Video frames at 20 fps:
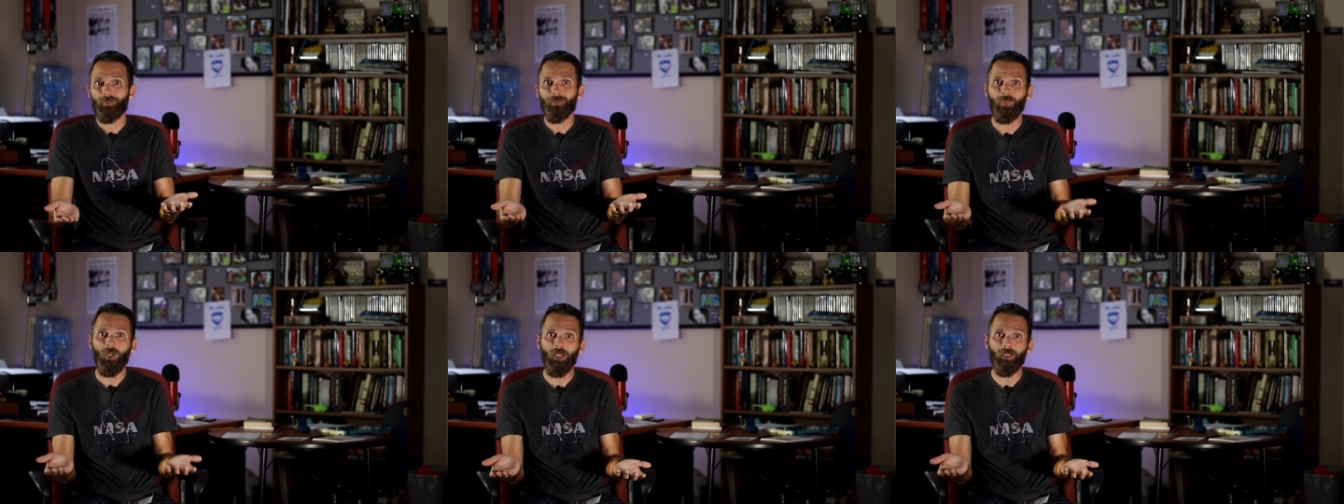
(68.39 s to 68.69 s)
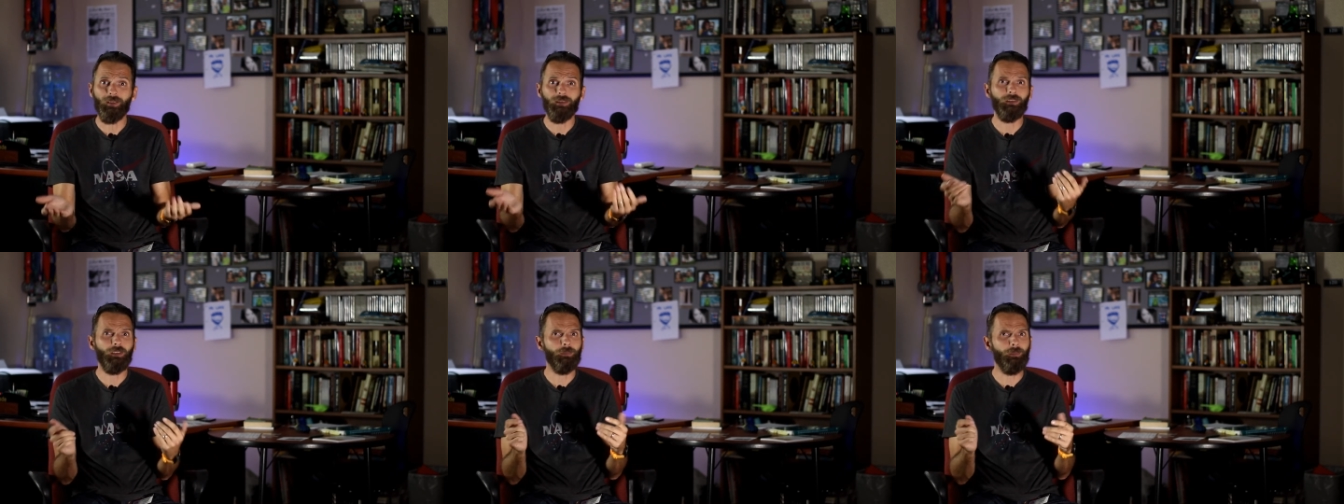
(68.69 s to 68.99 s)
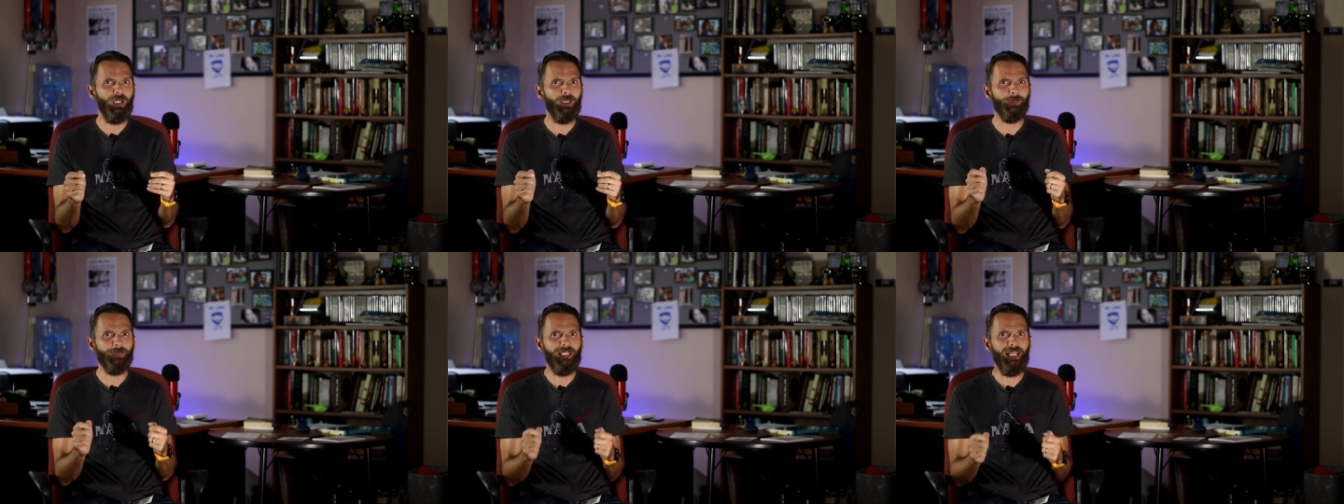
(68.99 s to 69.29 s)
But you
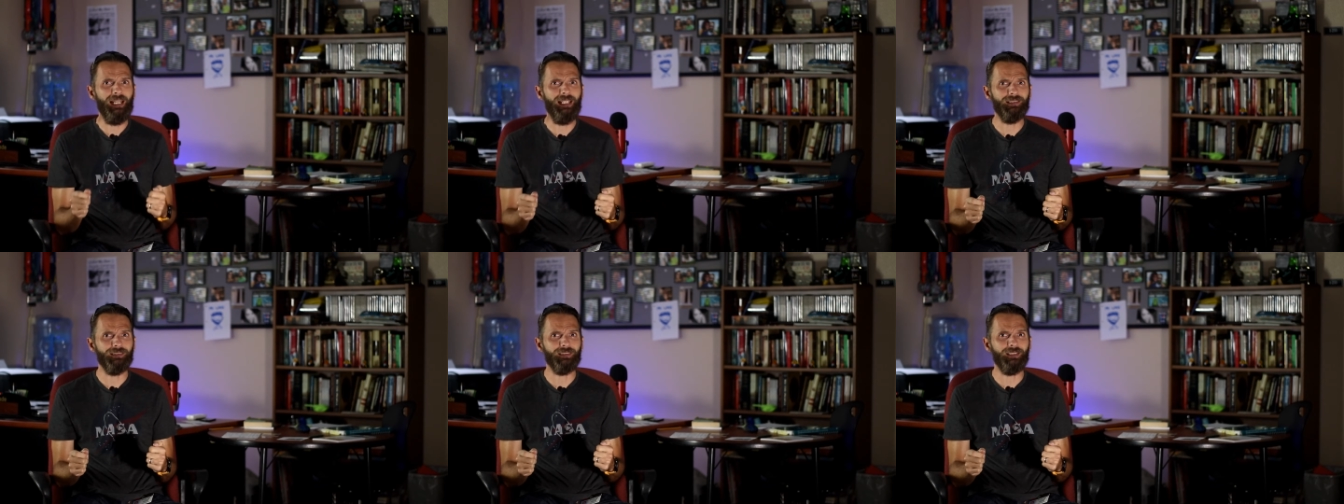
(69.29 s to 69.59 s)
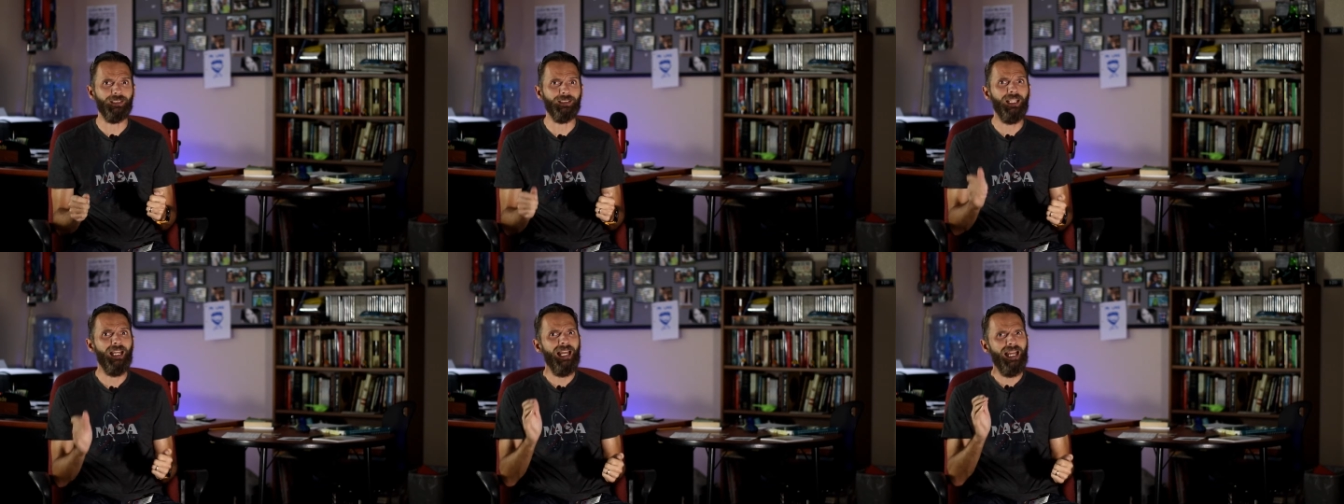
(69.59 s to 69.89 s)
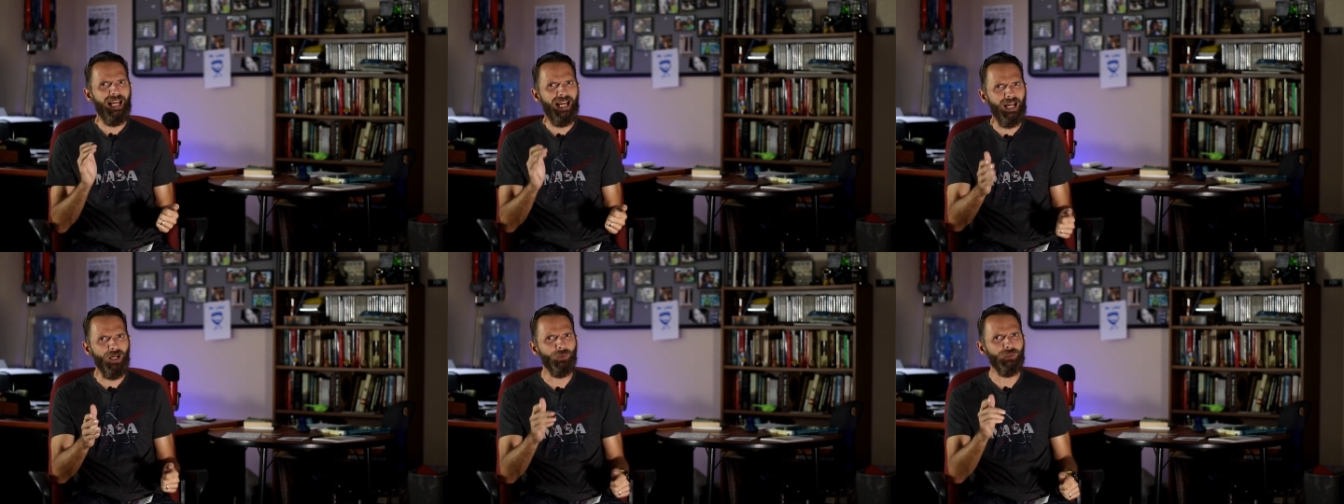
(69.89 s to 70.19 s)
might be asking,
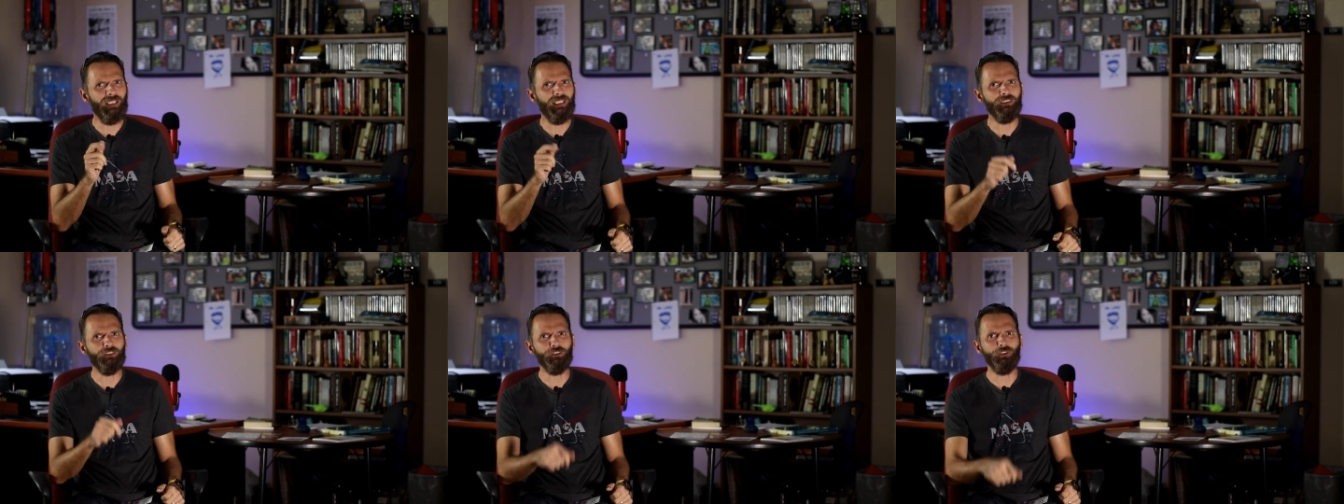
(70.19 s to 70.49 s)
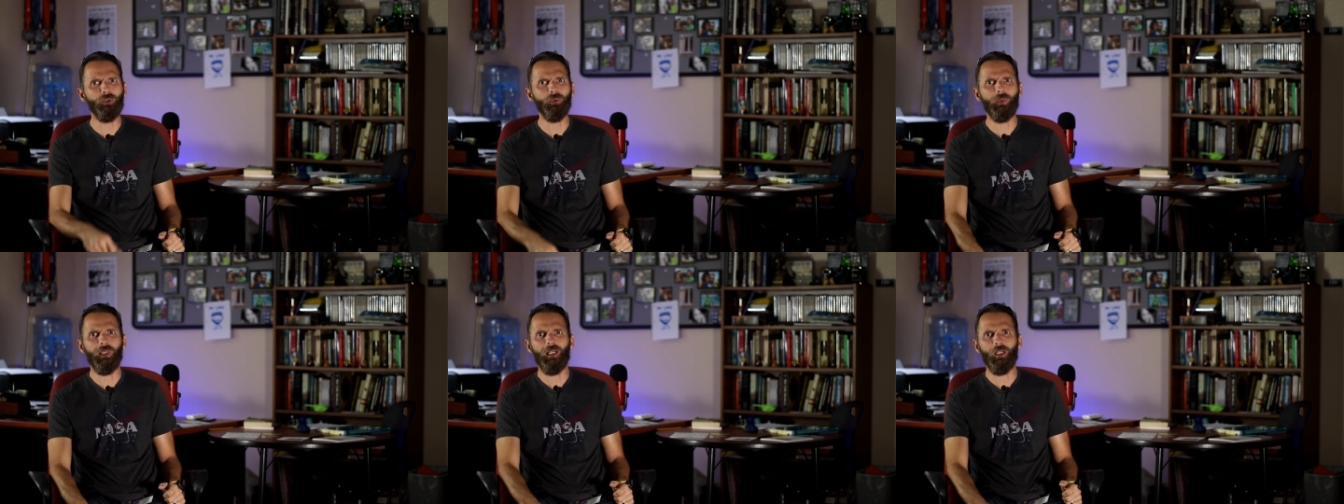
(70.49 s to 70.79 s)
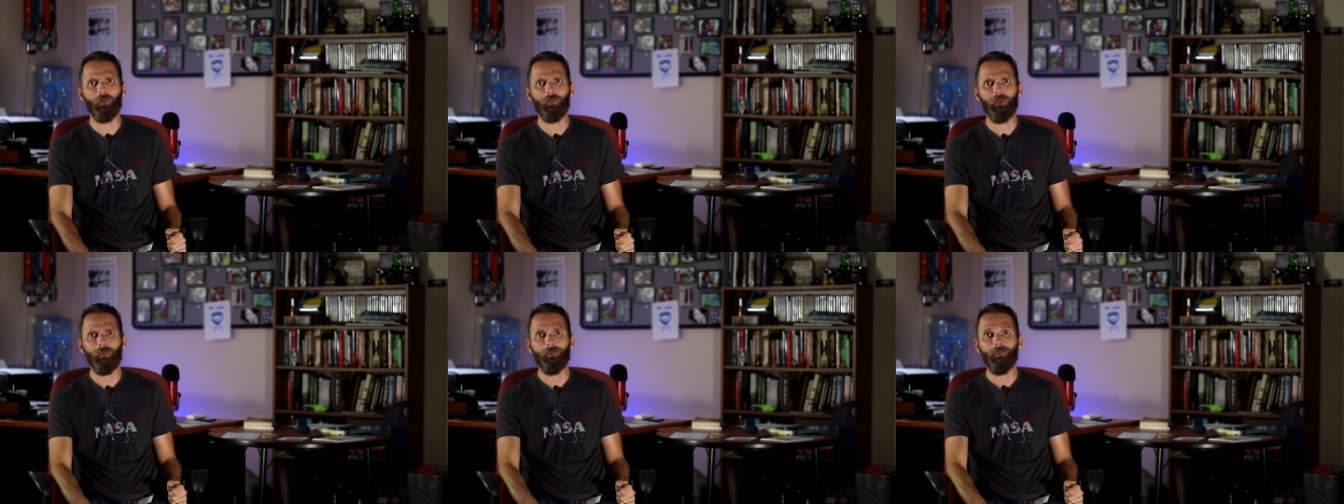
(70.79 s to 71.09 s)
how can you
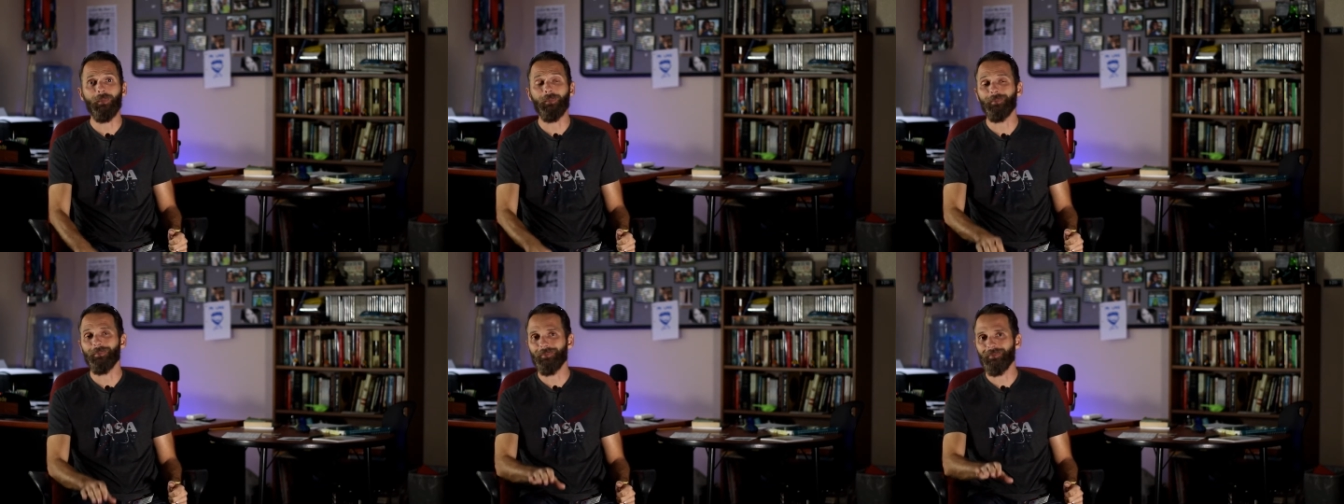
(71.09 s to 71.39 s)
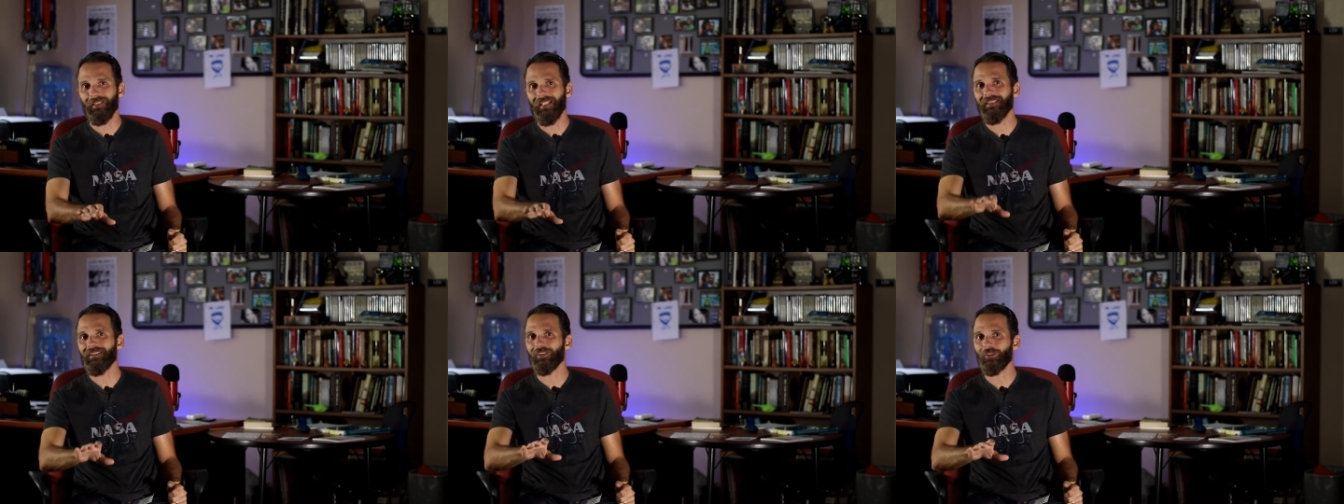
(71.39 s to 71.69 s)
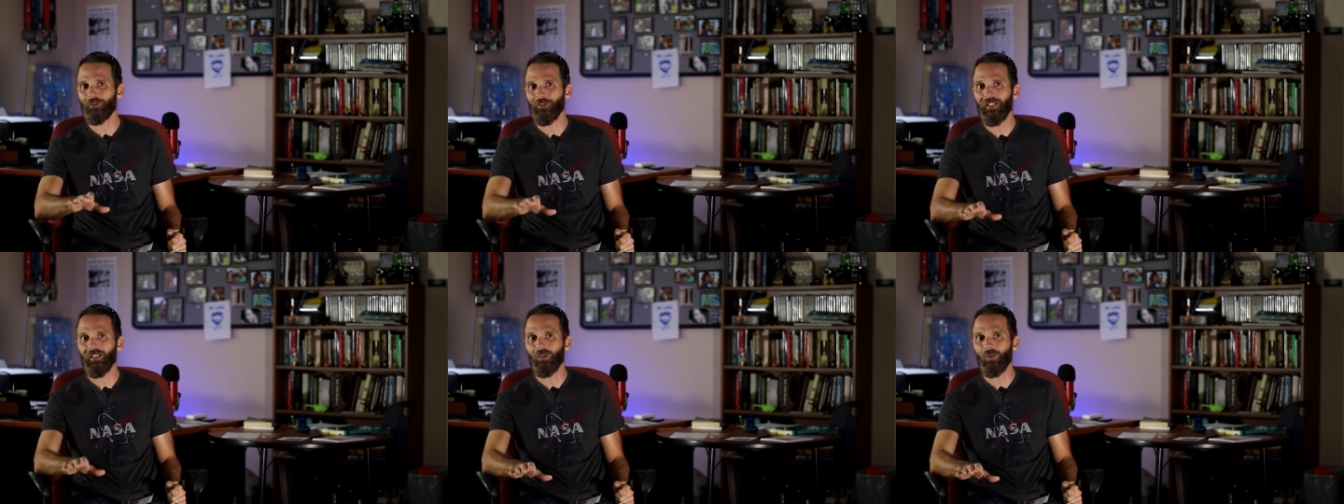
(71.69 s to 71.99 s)
help? That's a
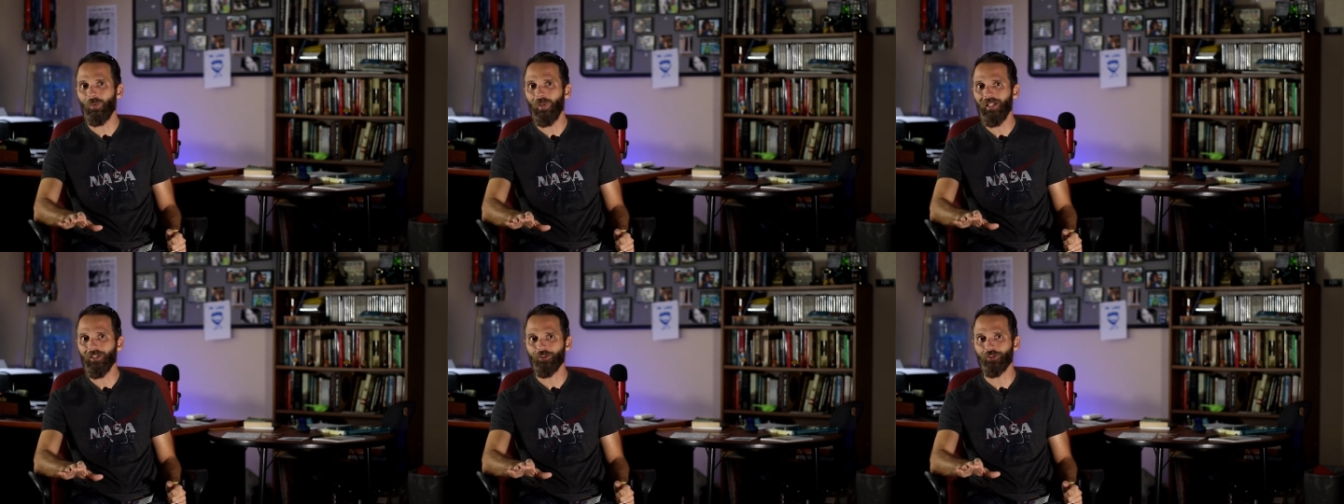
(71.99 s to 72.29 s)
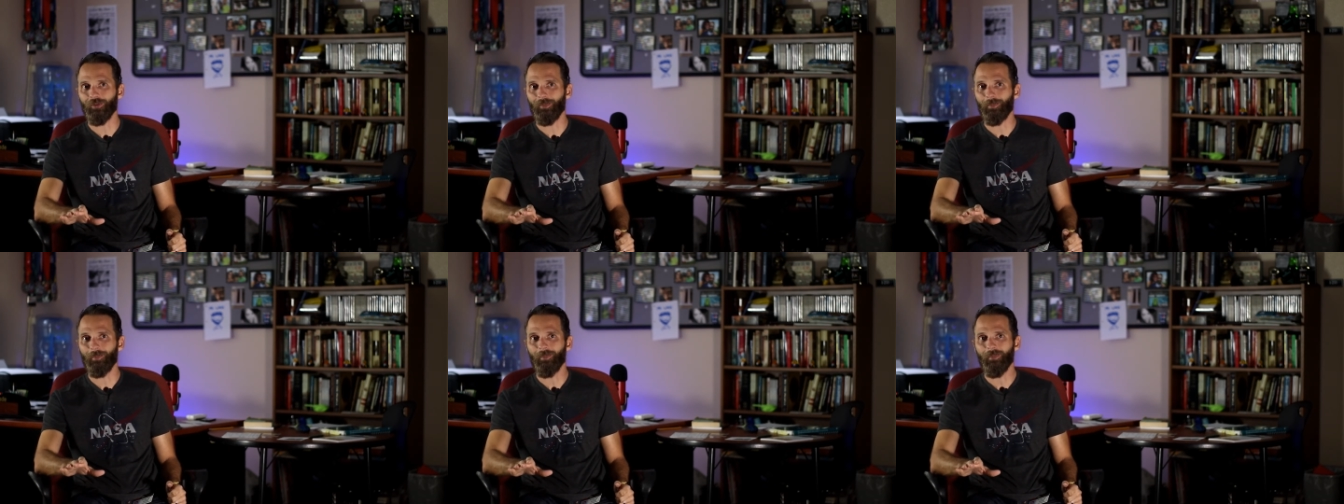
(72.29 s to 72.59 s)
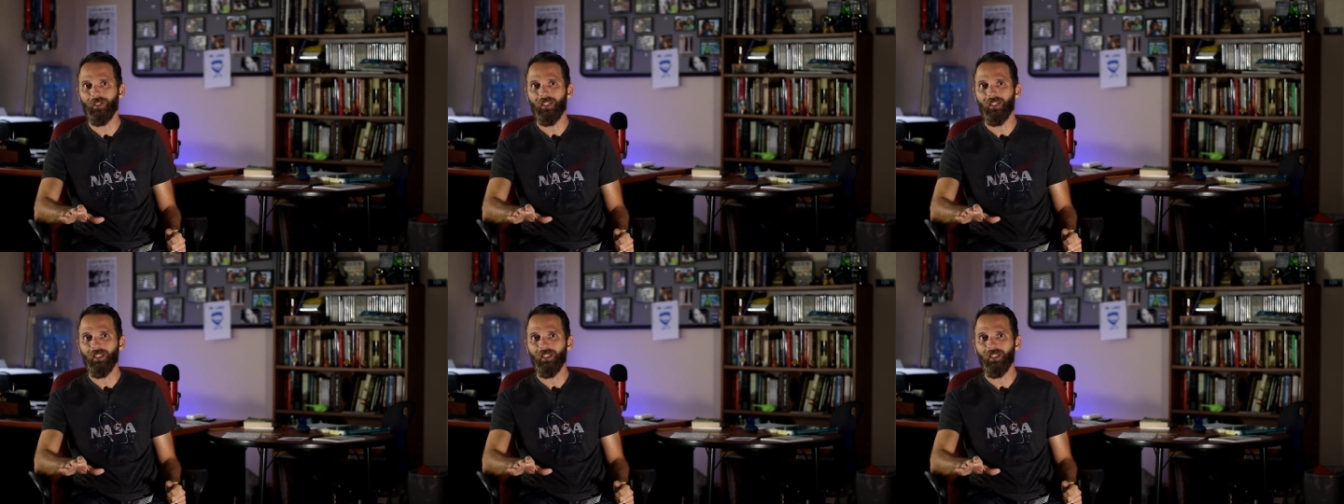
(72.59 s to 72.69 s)
great question.